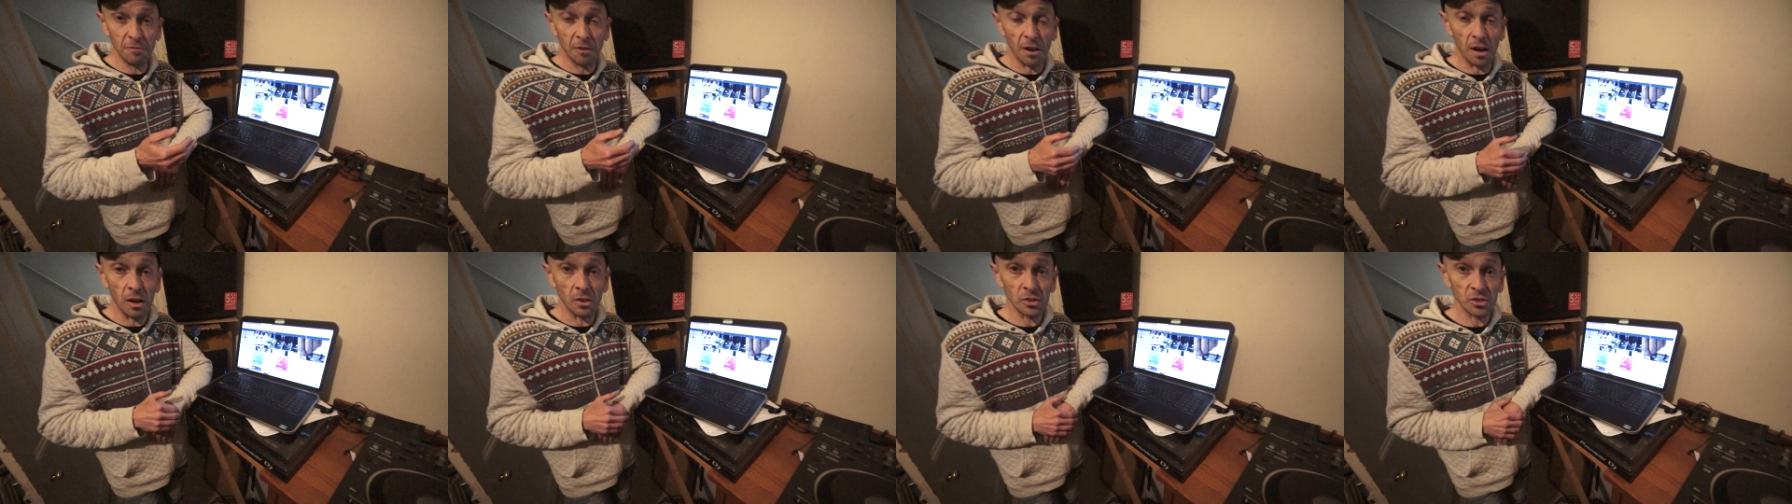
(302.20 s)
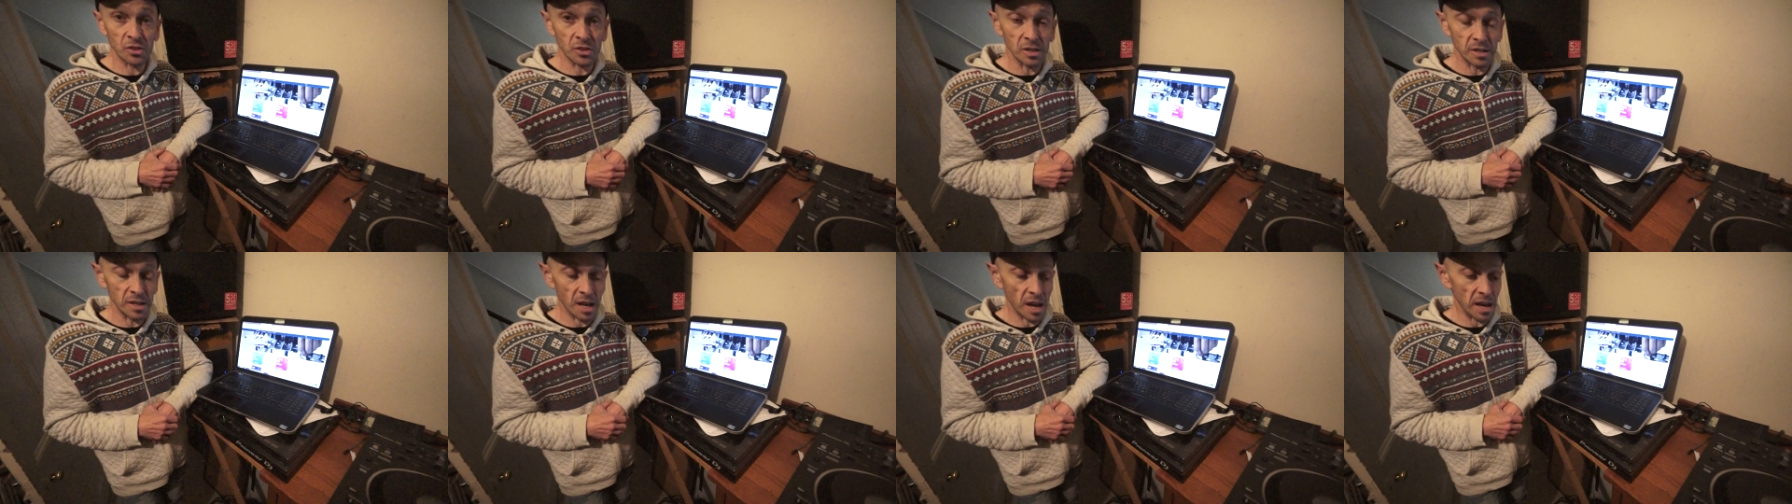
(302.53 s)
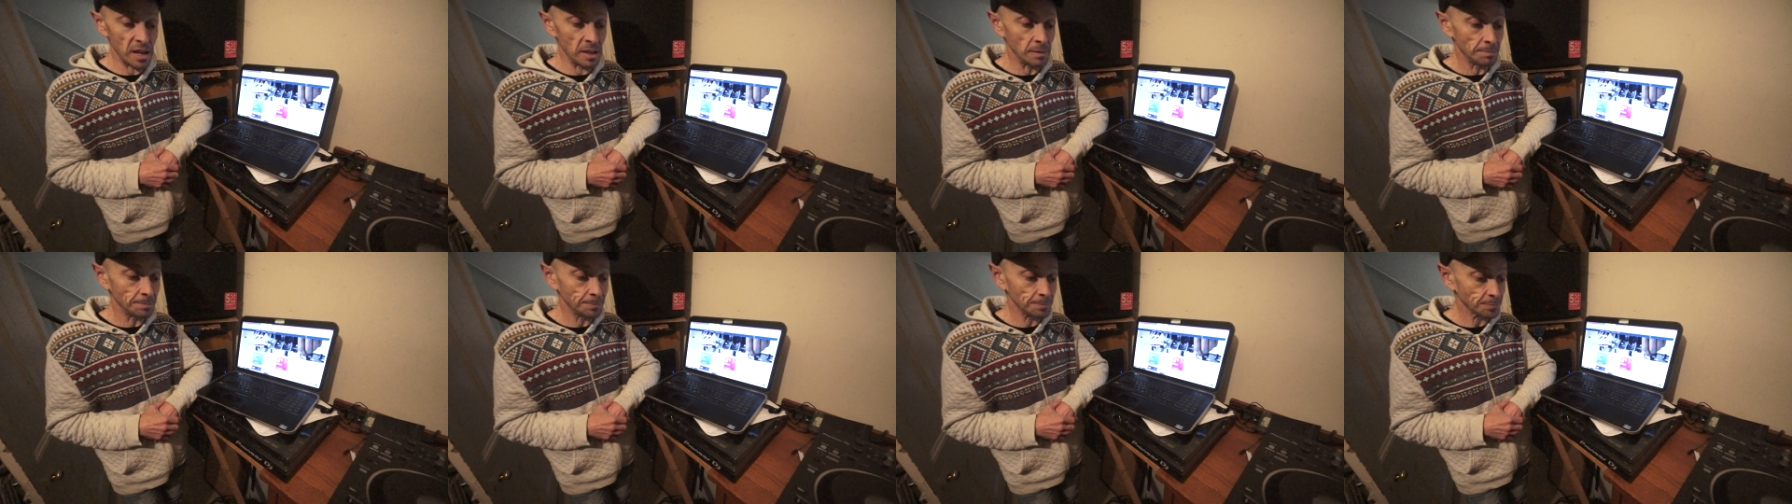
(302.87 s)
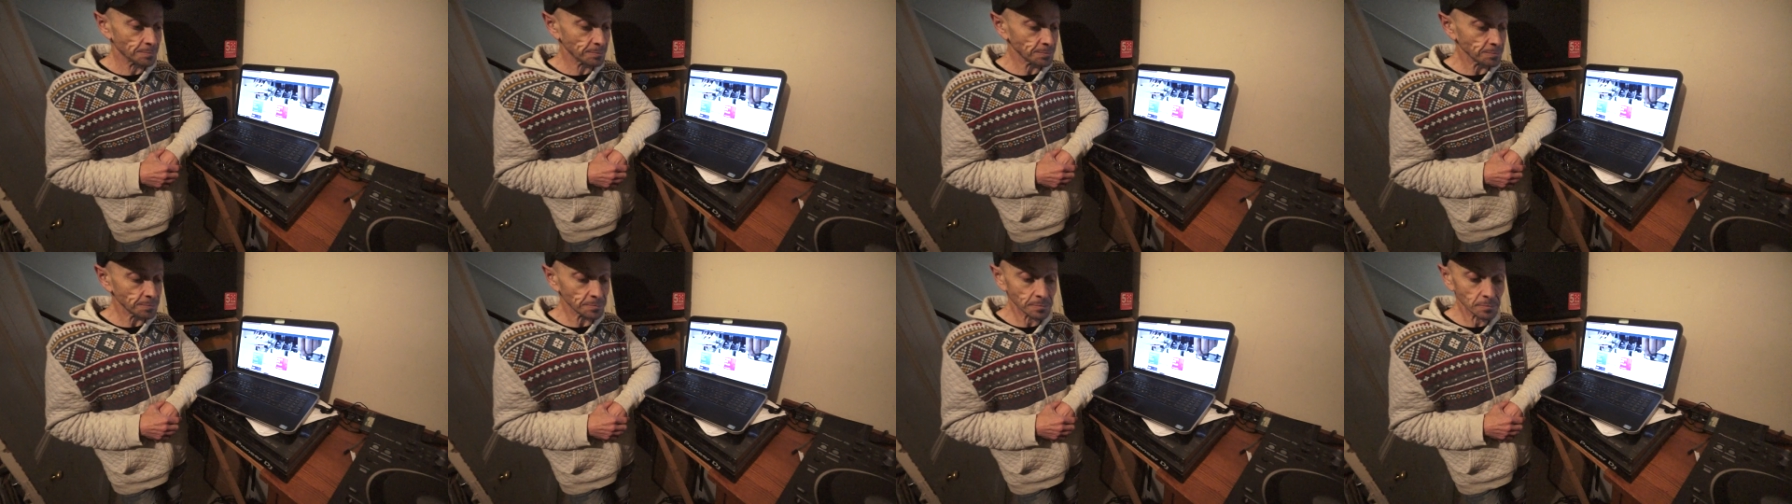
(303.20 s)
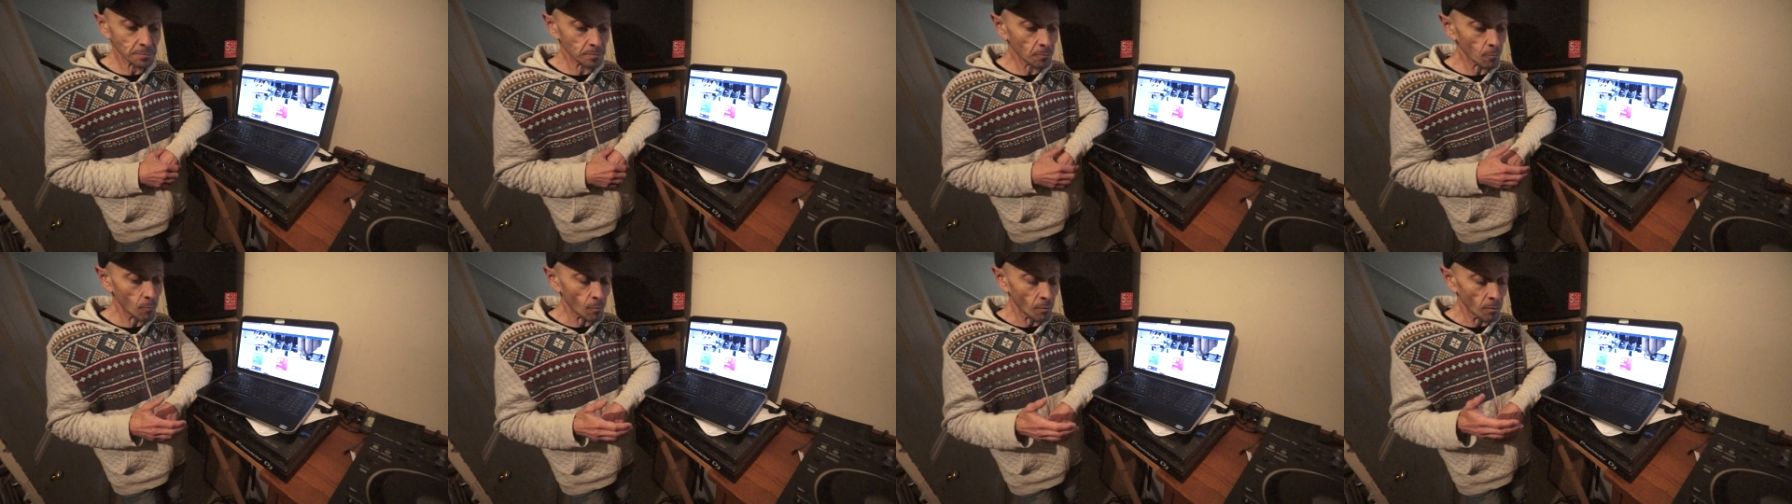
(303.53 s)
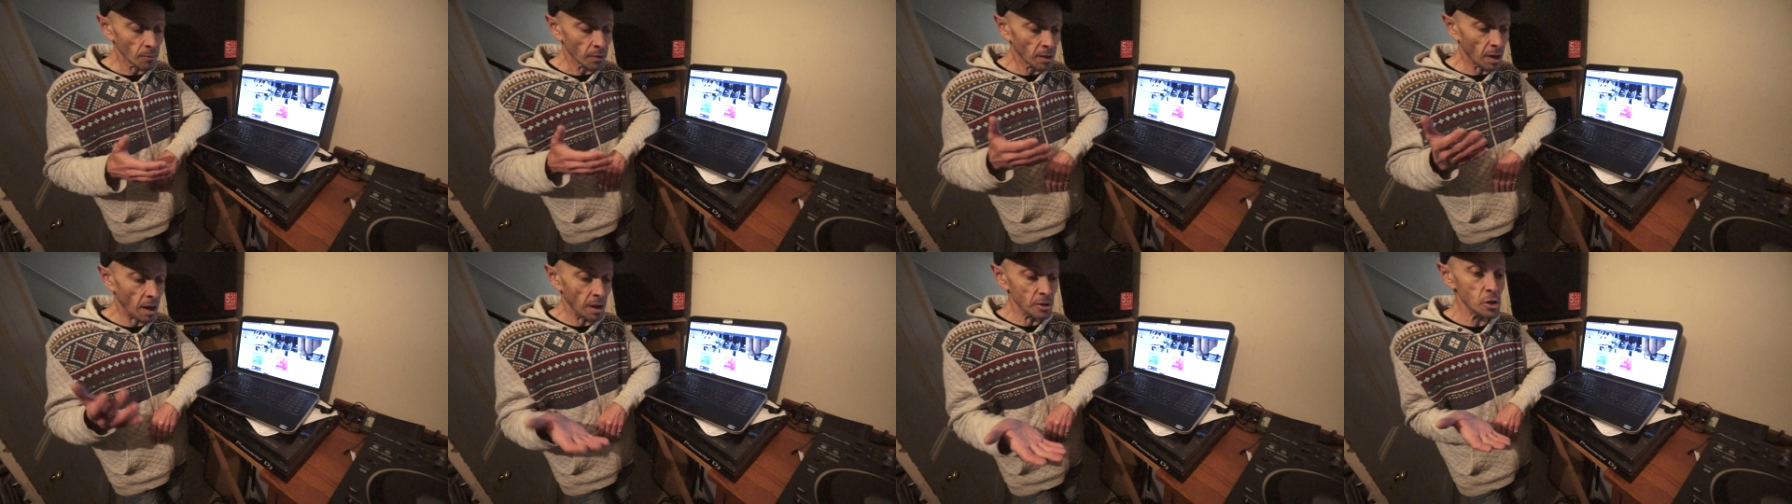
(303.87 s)
files today
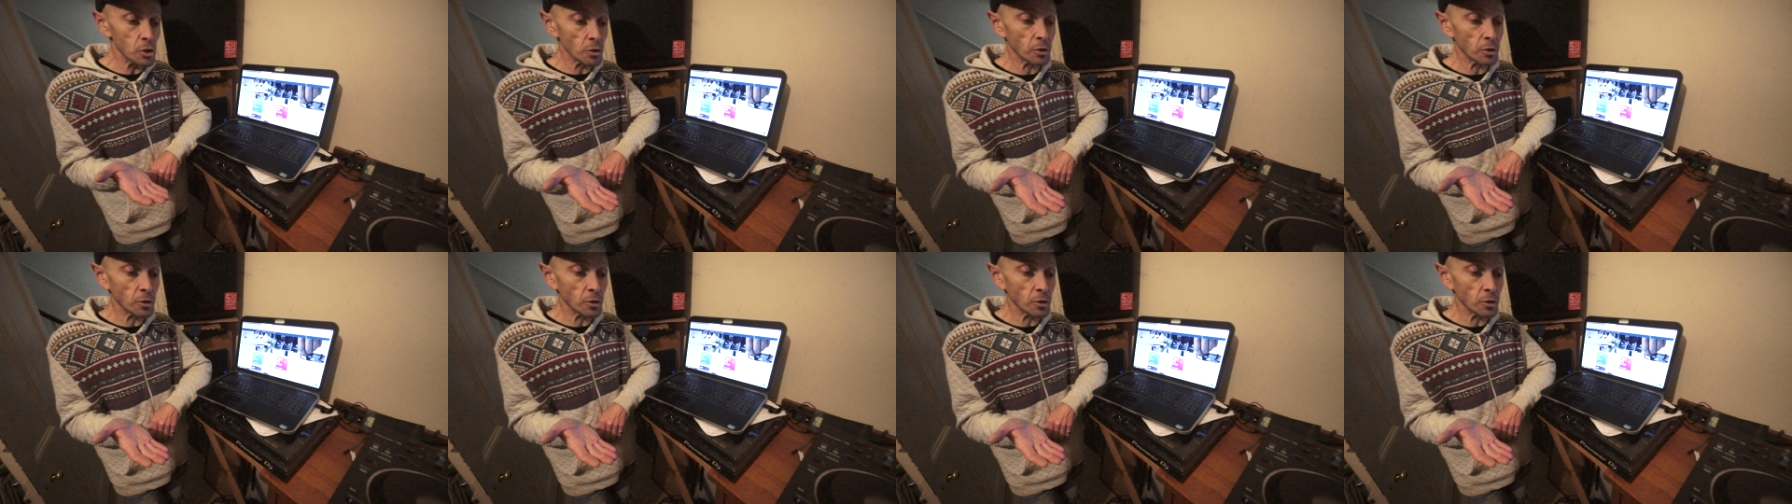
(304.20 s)
and